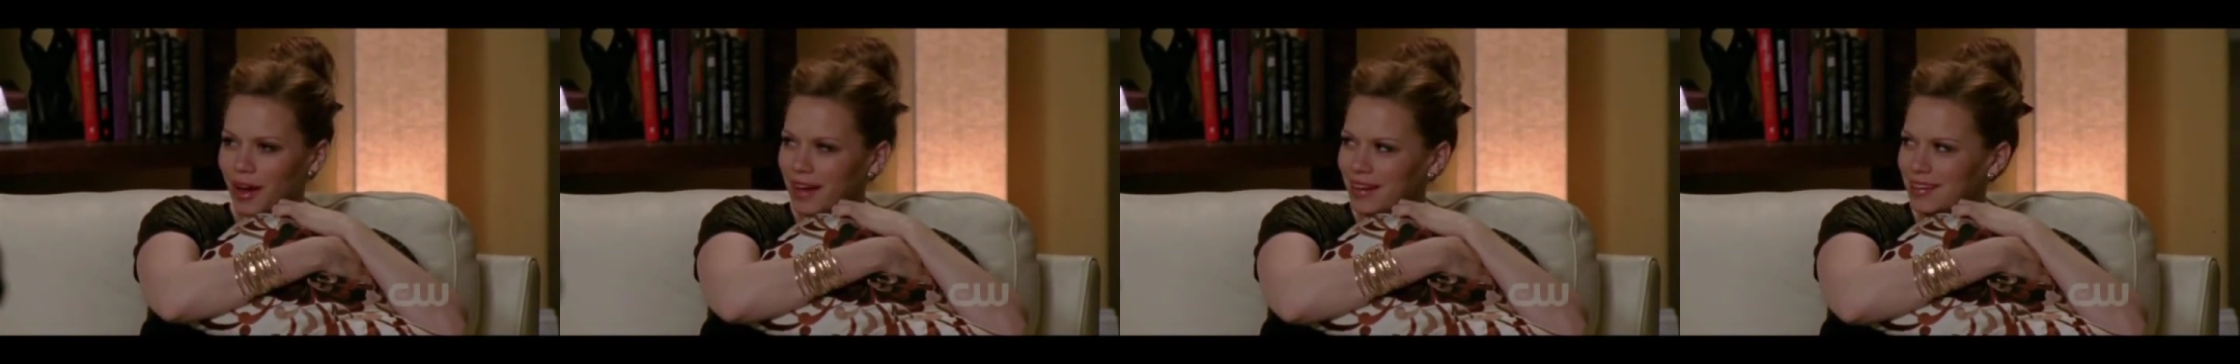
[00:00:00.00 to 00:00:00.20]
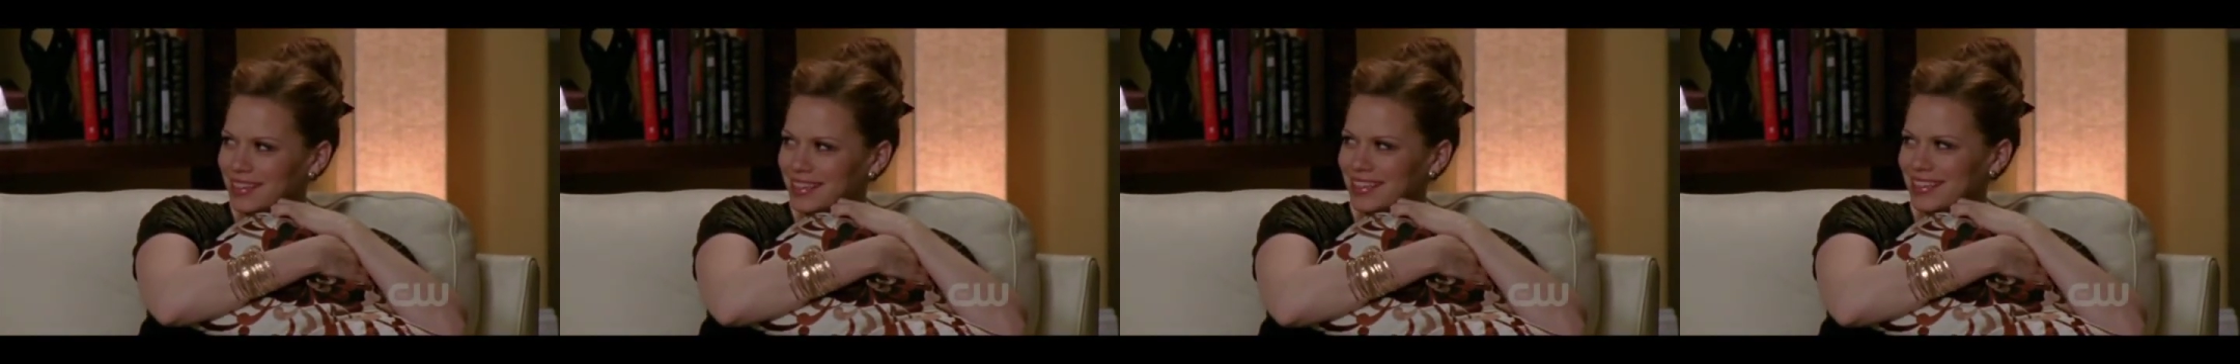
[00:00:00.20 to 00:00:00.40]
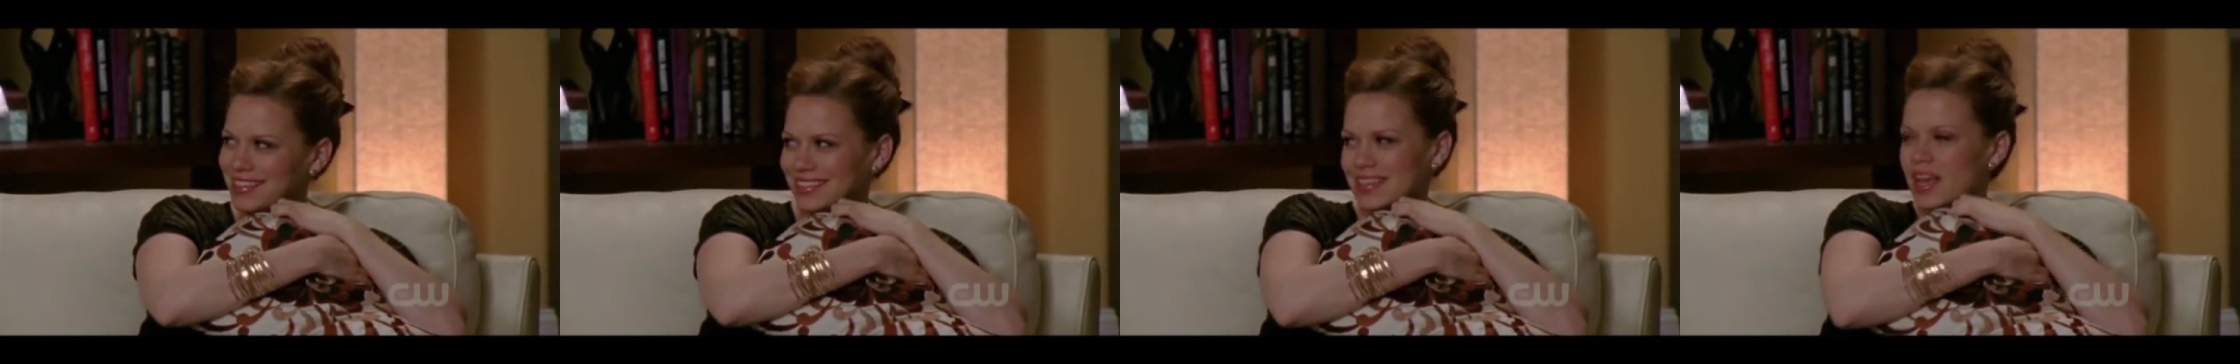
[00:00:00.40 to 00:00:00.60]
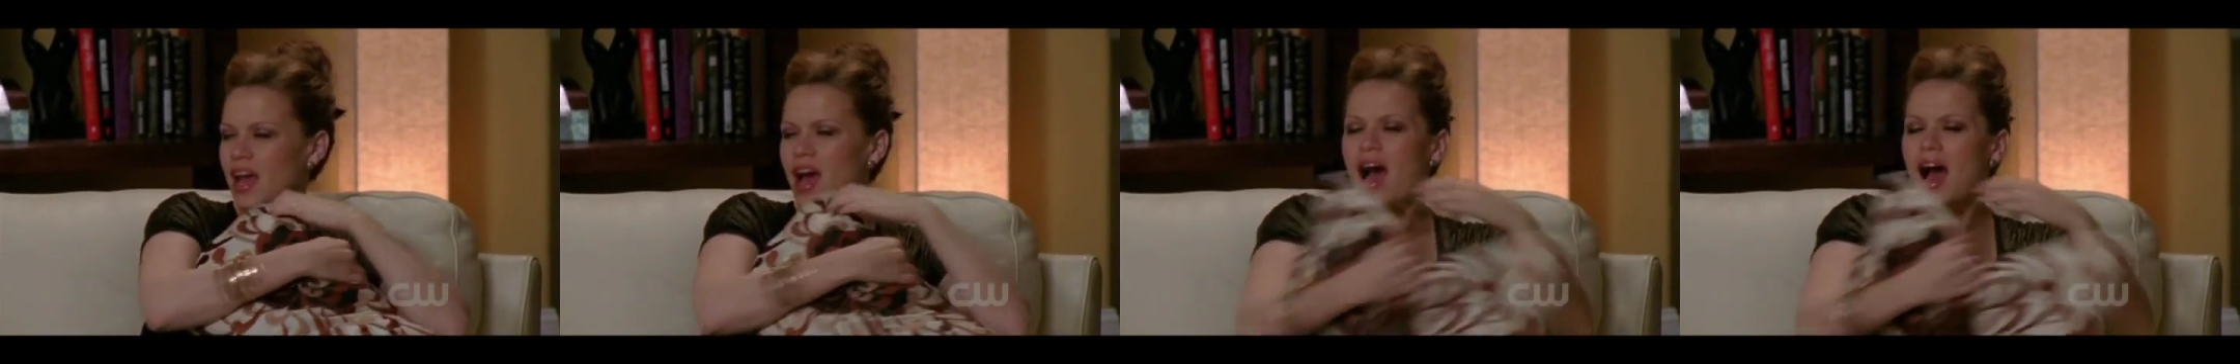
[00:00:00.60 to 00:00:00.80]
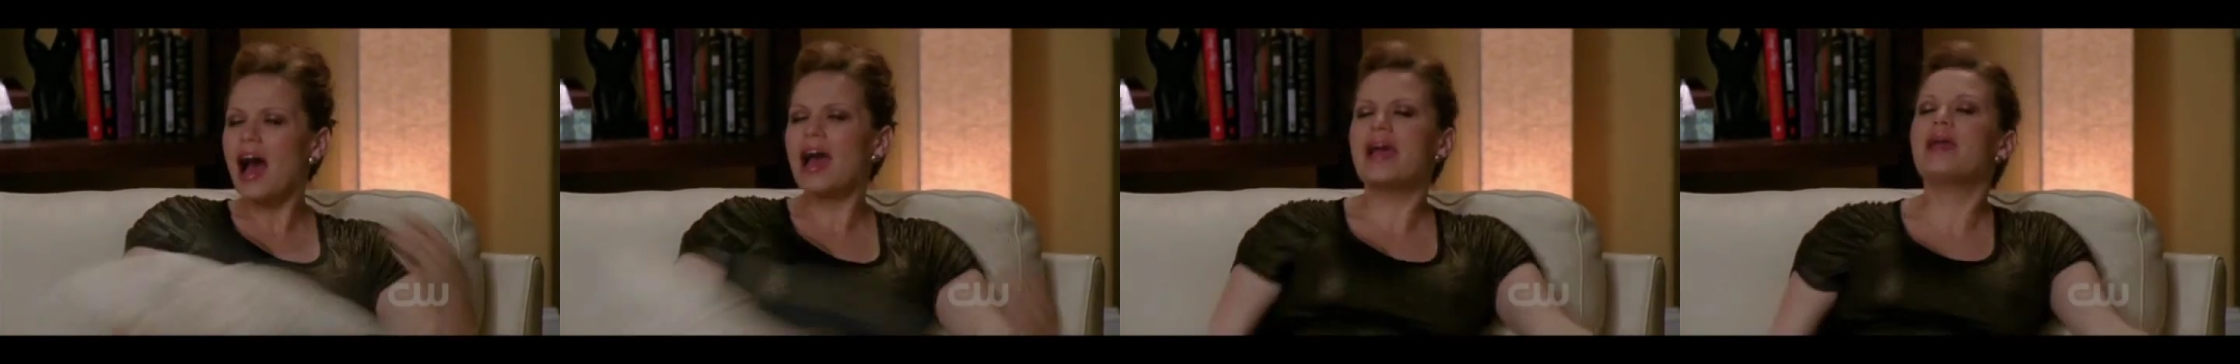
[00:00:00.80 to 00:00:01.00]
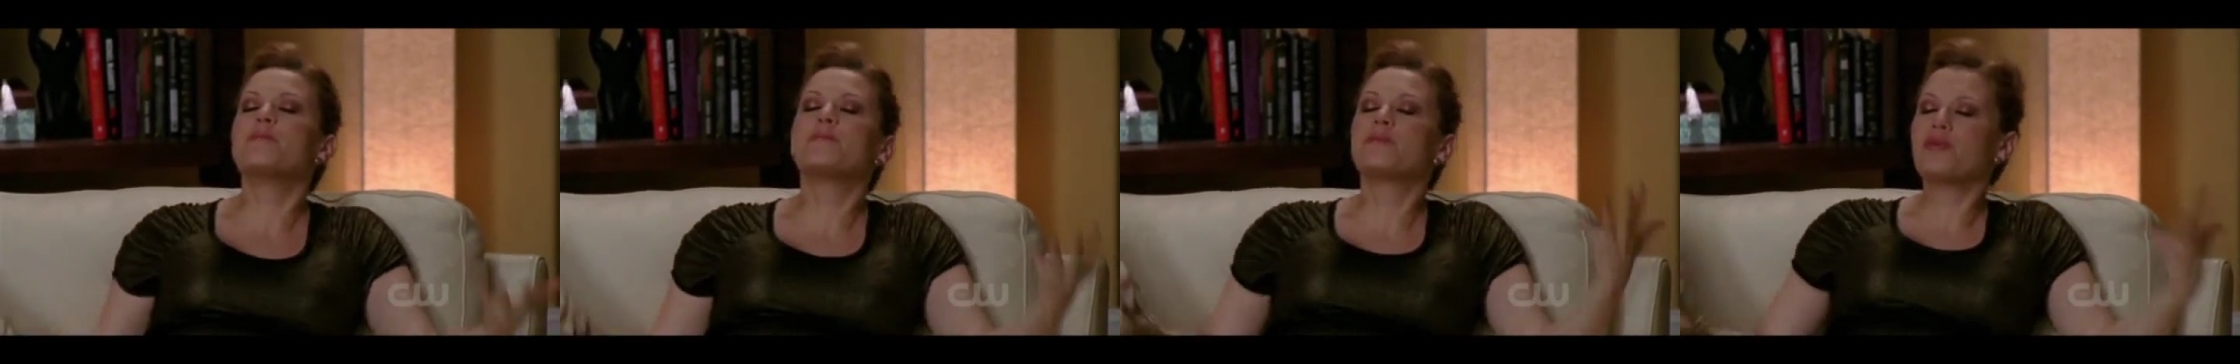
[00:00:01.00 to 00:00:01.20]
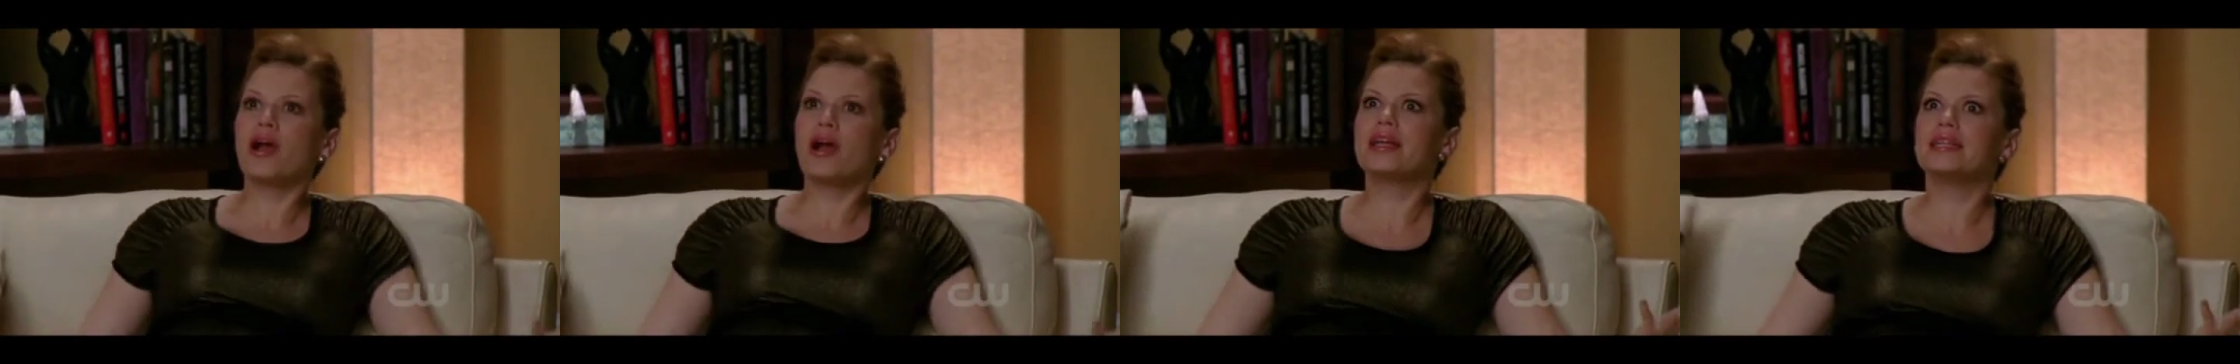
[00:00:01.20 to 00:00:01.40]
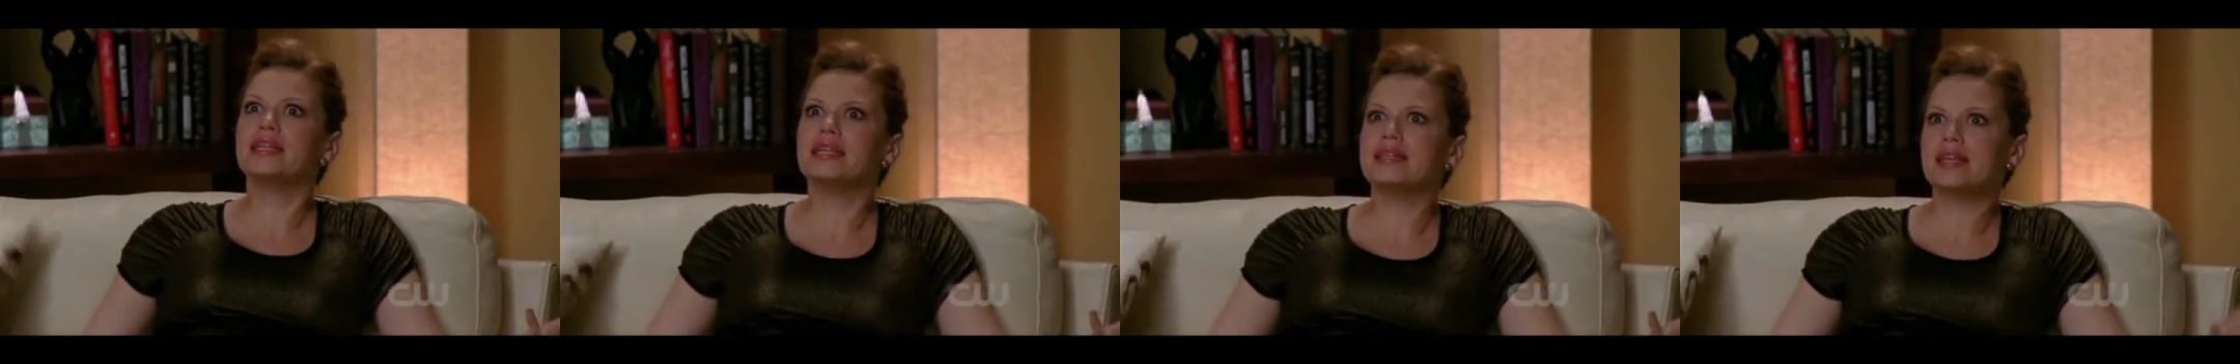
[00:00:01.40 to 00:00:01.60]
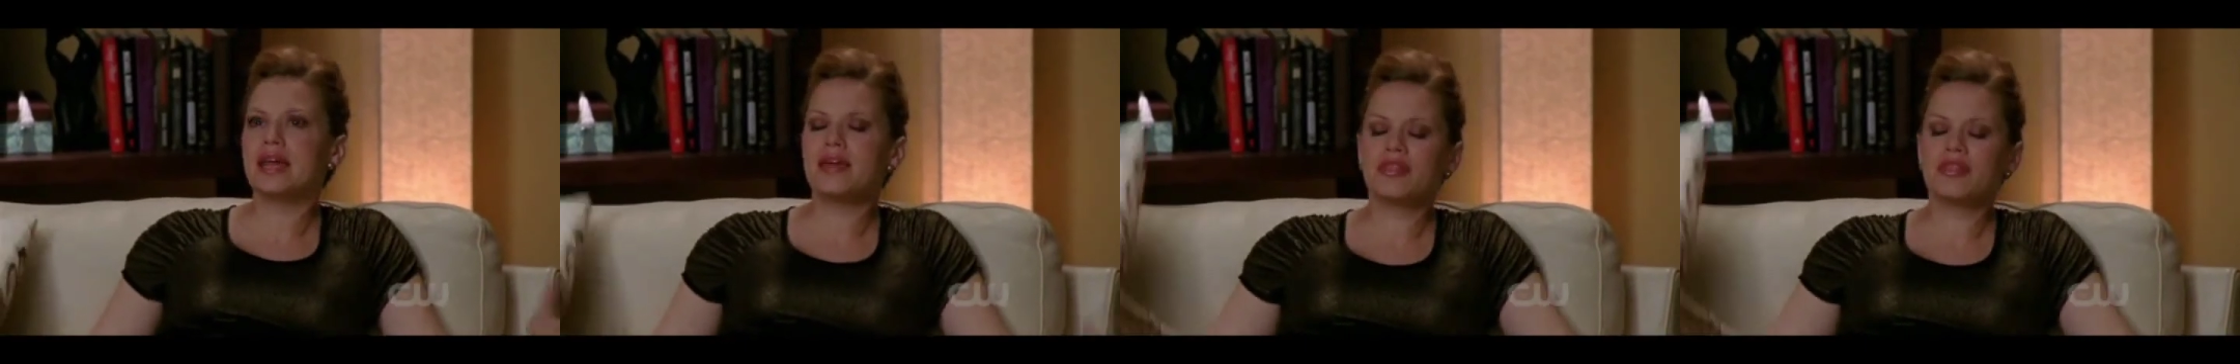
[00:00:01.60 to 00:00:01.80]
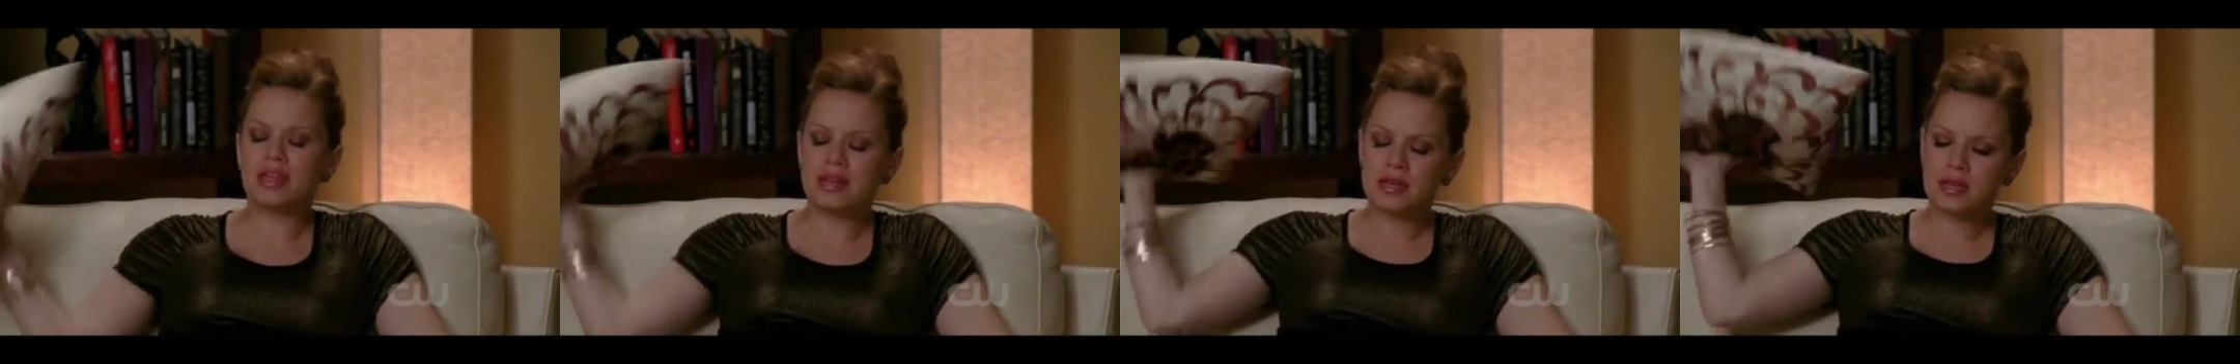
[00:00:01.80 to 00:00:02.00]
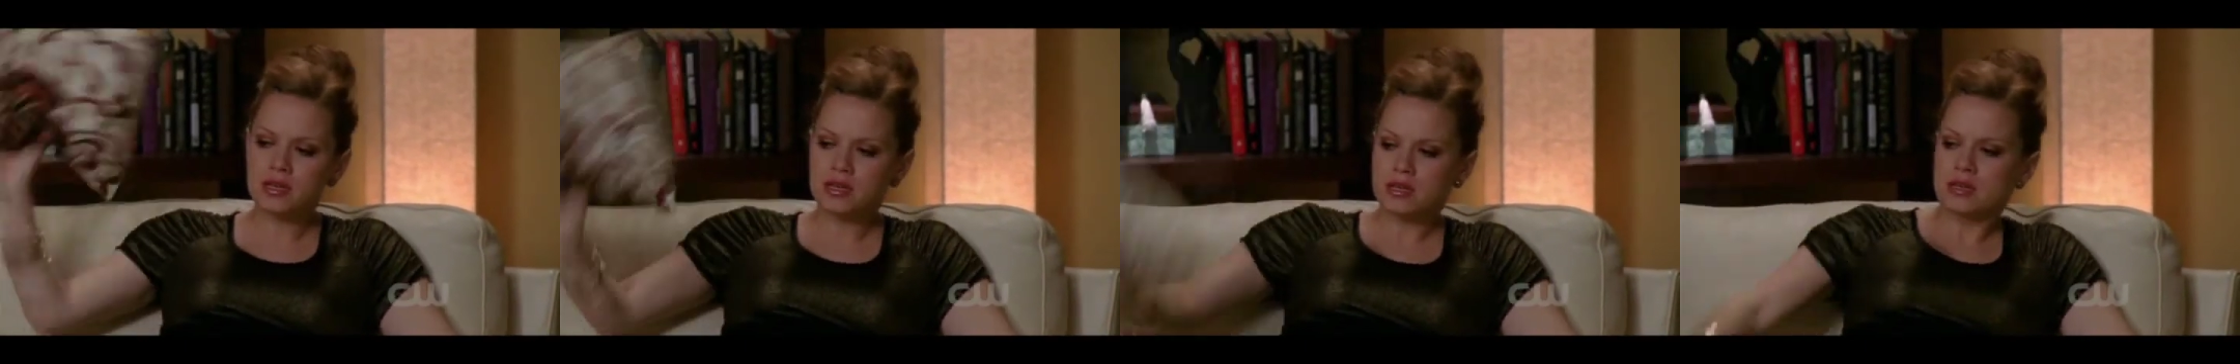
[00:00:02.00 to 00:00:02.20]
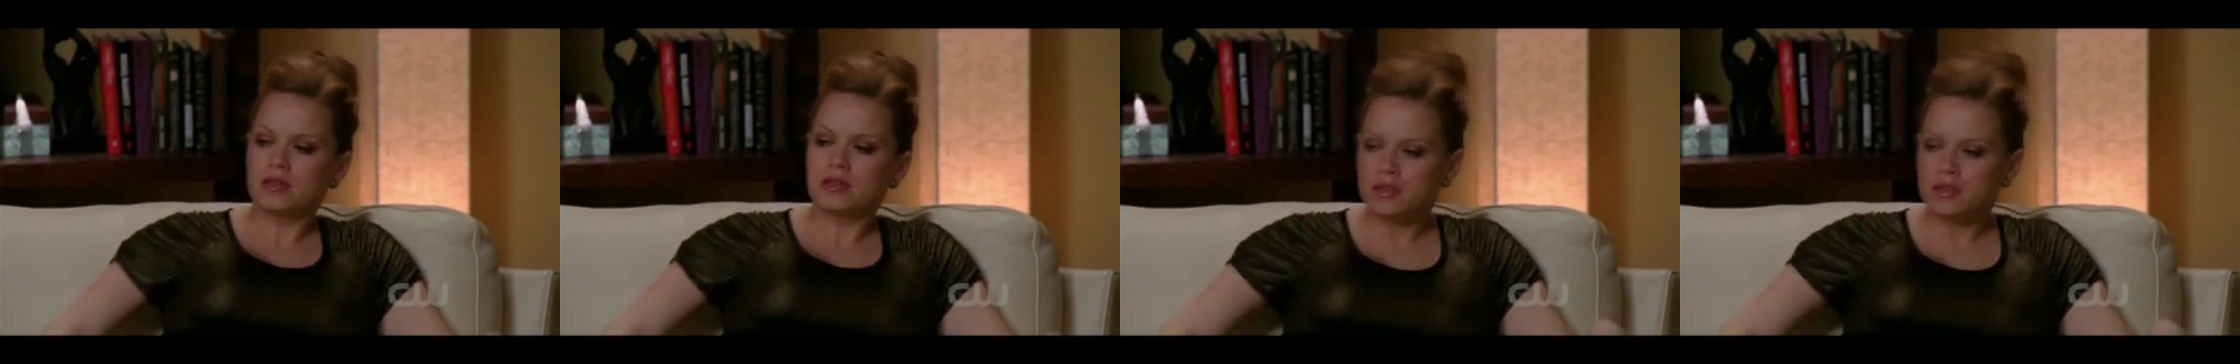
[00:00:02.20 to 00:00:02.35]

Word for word: pregnant. I am pregnant, Nathan.